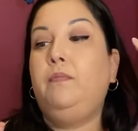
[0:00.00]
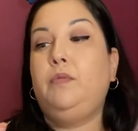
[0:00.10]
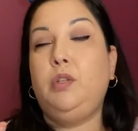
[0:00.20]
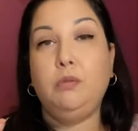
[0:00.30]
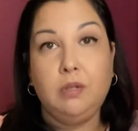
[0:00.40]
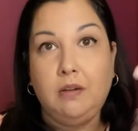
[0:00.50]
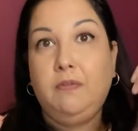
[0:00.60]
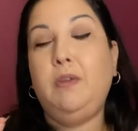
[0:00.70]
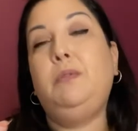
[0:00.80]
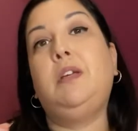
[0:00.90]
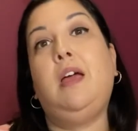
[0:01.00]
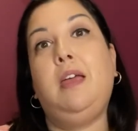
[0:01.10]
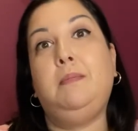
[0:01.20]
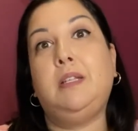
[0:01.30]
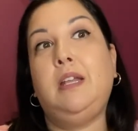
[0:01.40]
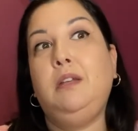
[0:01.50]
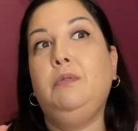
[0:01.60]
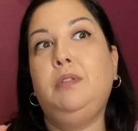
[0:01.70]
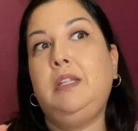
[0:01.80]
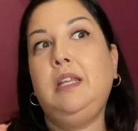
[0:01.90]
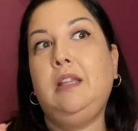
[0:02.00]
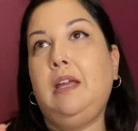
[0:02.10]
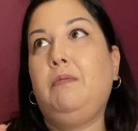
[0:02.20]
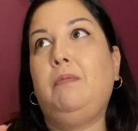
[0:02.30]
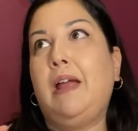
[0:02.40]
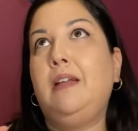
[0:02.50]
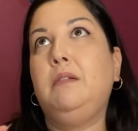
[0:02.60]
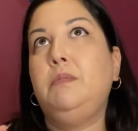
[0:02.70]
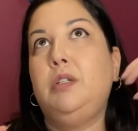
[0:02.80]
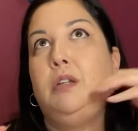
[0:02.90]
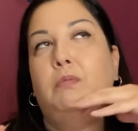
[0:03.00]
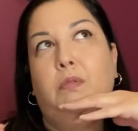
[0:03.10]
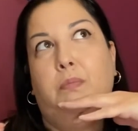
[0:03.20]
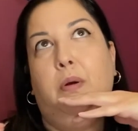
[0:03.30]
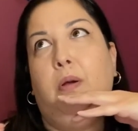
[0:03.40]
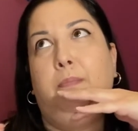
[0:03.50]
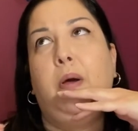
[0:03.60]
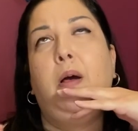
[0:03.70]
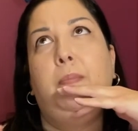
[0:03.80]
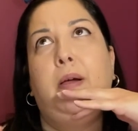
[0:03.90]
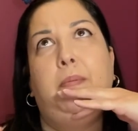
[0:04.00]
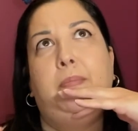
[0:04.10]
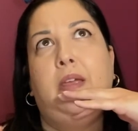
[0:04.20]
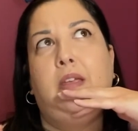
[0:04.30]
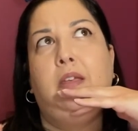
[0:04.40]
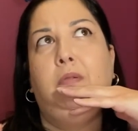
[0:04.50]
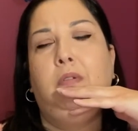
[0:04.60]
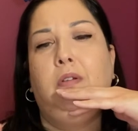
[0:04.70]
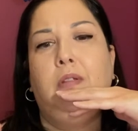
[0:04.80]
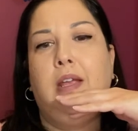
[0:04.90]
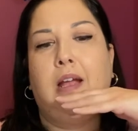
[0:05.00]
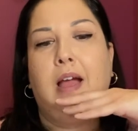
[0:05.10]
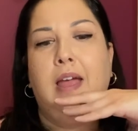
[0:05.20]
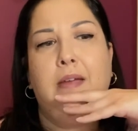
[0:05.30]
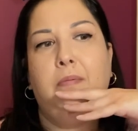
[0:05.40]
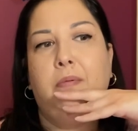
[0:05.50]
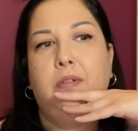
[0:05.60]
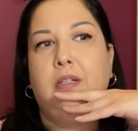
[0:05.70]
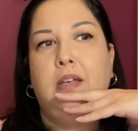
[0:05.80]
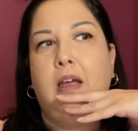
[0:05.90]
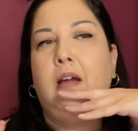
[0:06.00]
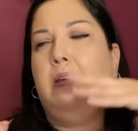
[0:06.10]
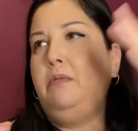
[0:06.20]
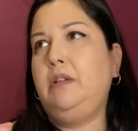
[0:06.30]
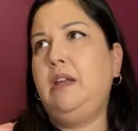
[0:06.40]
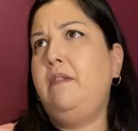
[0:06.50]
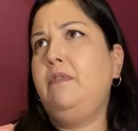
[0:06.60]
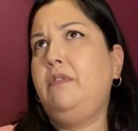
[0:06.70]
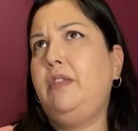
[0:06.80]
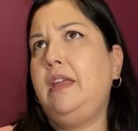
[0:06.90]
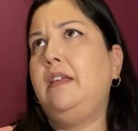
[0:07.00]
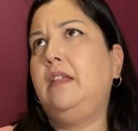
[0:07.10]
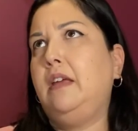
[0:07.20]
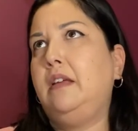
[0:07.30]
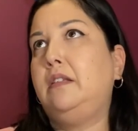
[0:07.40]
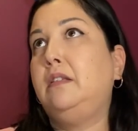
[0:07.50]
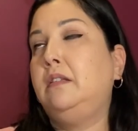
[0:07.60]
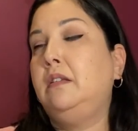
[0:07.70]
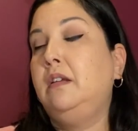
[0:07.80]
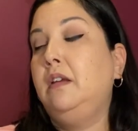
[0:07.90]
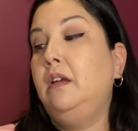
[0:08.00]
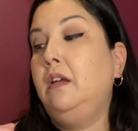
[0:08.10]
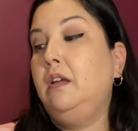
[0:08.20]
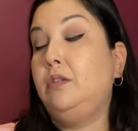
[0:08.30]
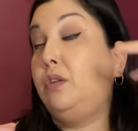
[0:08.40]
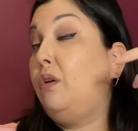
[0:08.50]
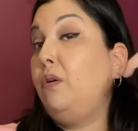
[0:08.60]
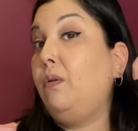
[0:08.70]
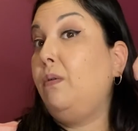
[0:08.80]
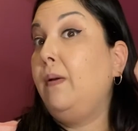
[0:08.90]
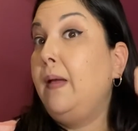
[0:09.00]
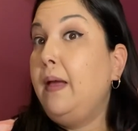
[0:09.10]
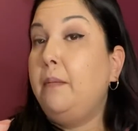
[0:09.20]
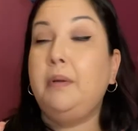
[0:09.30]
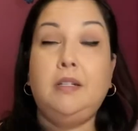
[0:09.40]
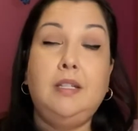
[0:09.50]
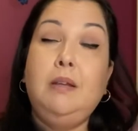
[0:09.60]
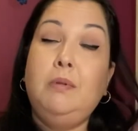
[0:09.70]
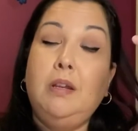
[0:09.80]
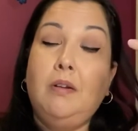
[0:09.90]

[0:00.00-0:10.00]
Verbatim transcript: do it a few times and you'll see like random shit will pop, pop up that you you're like I was I would never think this. So, but see what your